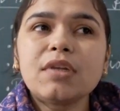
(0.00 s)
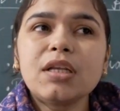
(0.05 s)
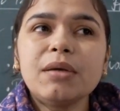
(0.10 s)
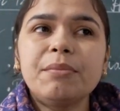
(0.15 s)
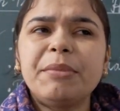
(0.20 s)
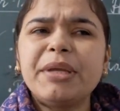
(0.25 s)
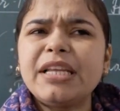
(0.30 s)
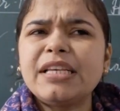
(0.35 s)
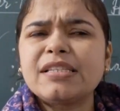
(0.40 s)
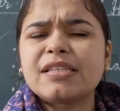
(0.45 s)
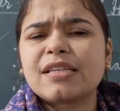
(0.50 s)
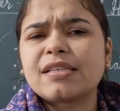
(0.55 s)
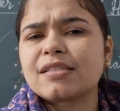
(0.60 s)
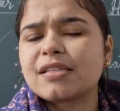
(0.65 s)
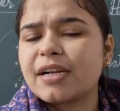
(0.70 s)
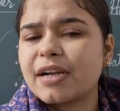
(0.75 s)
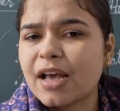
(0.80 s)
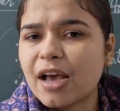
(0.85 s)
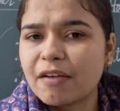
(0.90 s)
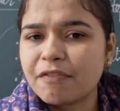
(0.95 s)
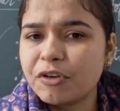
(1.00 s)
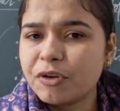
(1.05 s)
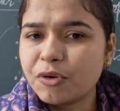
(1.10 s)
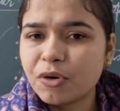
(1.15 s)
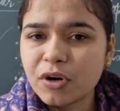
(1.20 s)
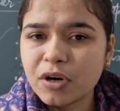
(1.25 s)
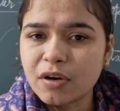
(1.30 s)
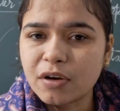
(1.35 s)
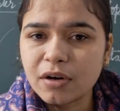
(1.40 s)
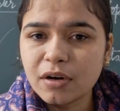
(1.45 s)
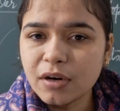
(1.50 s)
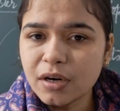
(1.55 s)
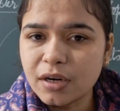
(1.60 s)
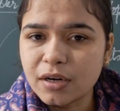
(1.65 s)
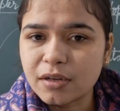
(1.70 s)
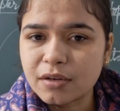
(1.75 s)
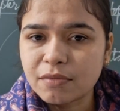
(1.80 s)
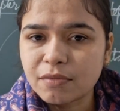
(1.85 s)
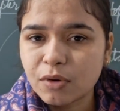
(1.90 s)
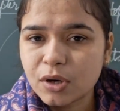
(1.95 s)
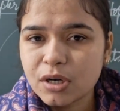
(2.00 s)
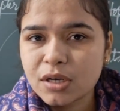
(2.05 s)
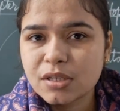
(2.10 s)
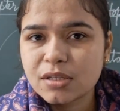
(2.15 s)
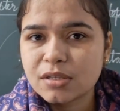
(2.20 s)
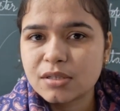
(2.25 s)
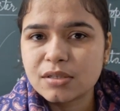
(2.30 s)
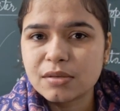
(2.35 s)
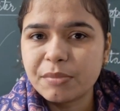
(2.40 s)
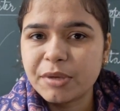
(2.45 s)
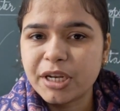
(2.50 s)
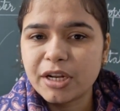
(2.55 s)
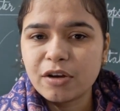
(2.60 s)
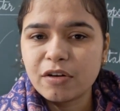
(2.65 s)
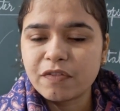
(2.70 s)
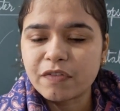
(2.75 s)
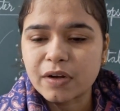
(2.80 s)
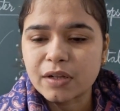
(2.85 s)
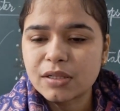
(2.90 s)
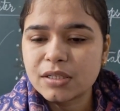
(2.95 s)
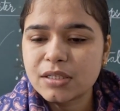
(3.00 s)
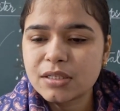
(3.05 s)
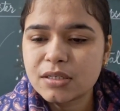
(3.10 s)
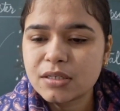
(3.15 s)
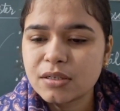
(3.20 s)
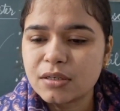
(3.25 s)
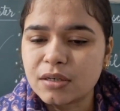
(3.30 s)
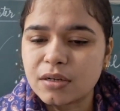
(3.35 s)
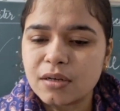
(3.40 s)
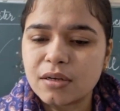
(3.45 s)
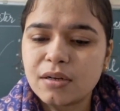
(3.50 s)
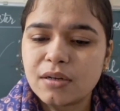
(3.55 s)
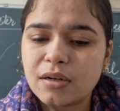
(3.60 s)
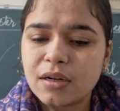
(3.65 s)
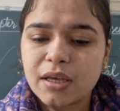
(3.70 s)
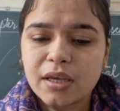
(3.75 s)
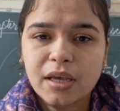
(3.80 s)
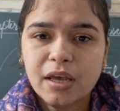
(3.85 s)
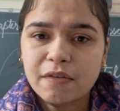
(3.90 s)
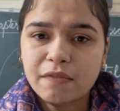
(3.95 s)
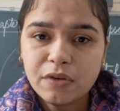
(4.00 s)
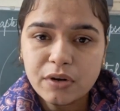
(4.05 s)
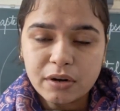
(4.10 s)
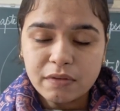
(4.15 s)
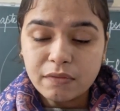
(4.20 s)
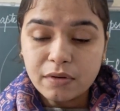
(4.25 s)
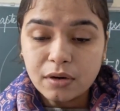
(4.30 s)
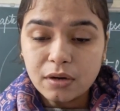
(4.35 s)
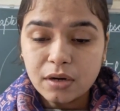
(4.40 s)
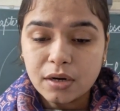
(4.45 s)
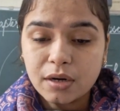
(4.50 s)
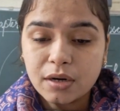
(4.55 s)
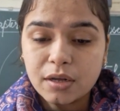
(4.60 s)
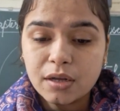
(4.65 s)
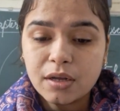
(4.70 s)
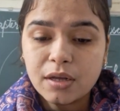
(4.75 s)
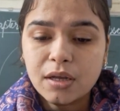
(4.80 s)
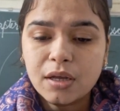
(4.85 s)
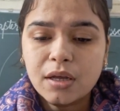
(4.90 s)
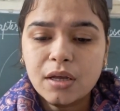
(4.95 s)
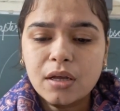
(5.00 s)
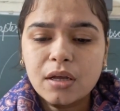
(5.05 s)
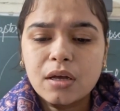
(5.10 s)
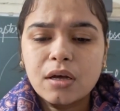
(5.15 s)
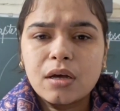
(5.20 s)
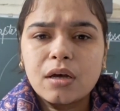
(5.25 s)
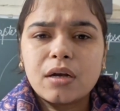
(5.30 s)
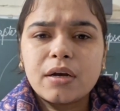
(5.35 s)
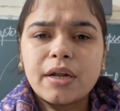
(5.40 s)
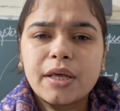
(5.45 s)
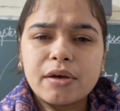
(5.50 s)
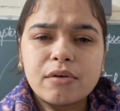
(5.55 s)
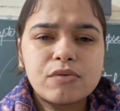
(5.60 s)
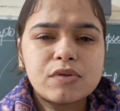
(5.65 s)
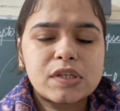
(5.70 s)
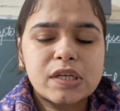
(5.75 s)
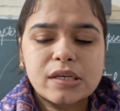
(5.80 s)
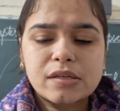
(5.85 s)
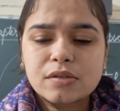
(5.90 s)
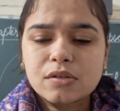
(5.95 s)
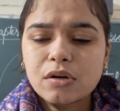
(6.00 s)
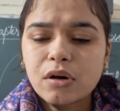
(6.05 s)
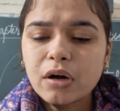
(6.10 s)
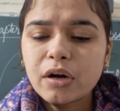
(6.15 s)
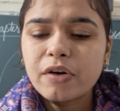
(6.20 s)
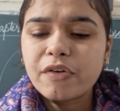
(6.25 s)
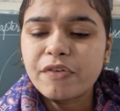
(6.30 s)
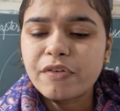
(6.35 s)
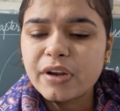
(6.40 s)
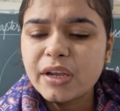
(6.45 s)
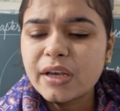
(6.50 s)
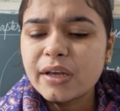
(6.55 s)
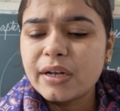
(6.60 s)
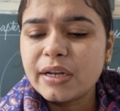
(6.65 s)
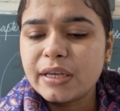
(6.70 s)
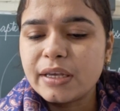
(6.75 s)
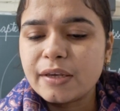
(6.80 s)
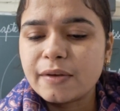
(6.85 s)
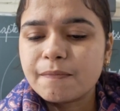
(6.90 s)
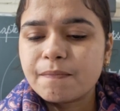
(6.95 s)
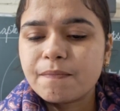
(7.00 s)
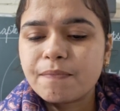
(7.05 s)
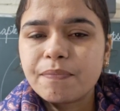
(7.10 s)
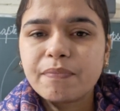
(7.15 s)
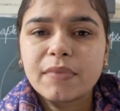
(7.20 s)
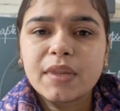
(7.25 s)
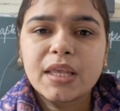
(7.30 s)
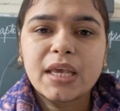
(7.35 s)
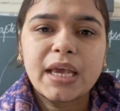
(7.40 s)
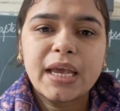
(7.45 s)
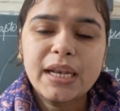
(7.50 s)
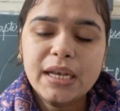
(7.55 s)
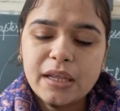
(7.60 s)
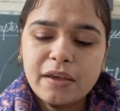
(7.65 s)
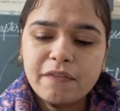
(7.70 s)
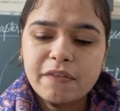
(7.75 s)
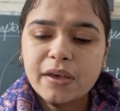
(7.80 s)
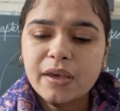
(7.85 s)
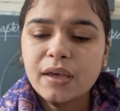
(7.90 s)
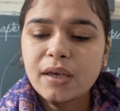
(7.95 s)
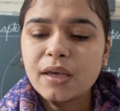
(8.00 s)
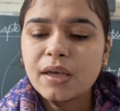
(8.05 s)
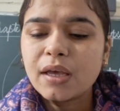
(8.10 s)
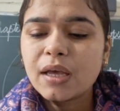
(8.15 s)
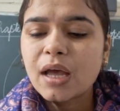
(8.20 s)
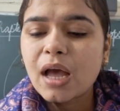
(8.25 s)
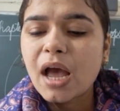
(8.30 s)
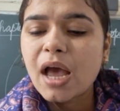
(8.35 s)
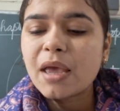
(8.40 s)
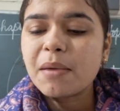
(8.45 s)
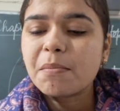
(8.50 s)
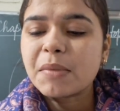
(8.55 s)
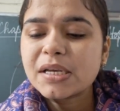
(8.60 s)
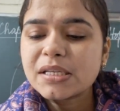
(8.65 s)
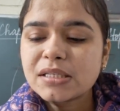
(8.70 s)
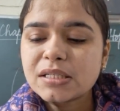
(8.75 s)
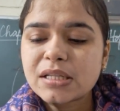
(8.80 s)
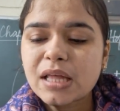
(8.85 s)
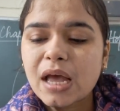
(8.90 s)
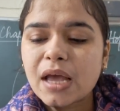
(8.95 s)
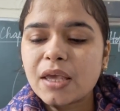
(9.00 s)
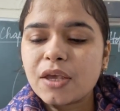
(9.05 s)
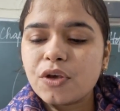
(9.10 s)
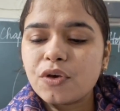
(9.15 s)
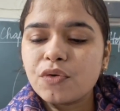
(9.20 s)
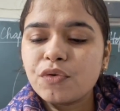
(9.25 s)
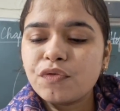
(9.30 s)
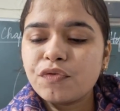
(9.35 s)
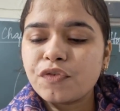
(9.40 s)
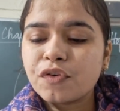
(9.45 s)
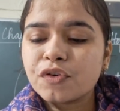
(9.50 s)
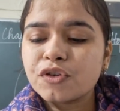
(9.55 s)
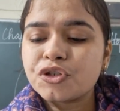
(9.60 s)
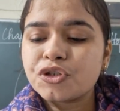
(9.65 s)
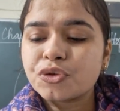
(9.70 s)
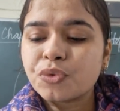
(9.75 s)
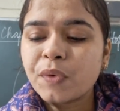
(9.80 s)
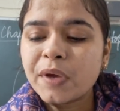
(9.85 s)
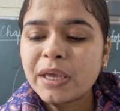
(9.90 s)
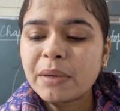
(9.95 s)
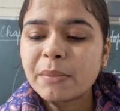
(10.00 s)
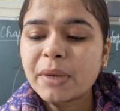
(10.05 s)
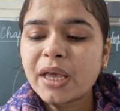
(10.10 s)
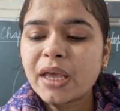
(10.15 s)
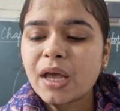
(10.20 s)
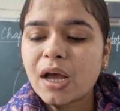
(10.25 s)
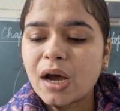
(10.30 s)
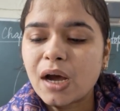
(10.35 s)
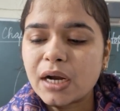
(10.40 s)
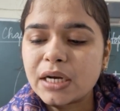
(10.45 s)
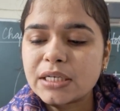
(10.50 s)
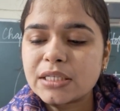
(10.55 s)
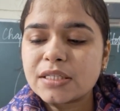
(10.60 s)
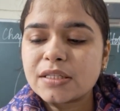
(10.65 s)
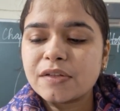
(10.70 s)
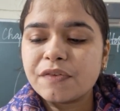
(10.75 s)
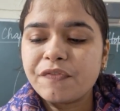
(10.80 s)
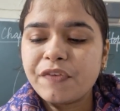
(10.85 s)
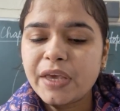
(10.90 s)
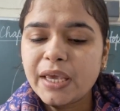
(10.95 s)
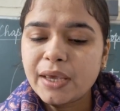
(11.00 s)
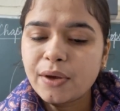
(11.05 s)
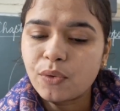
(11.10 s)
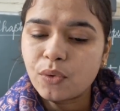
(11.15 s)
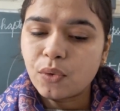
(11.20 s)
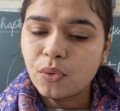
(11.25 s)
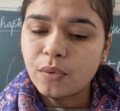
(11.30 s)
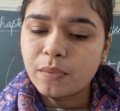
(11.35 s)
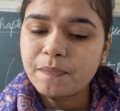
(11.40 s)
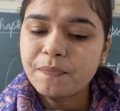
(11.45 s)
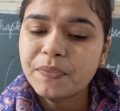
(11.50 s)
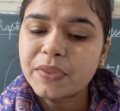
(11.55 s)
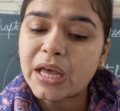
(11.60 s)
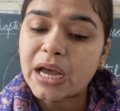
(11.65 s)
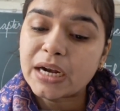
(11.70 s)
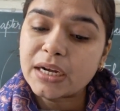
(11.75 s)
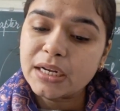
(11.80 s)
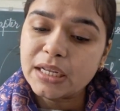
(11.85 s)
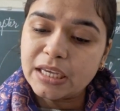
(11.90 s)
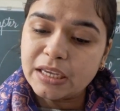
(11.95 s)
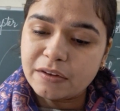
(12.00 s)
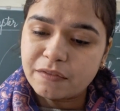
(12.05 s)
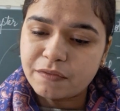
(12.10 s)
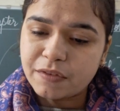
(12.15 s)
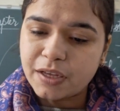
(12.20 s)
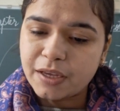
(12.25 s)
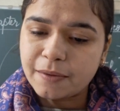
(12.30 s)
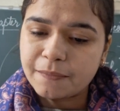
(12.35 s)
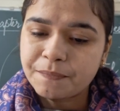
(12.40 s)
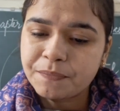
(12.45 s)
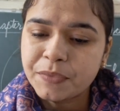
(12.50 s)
Miri says that, have you not heard? What is the meaning of ulster? Like, have you never heard? Tinku says, not really. Anyway, I must thank you for showing my aunts the way home that evening.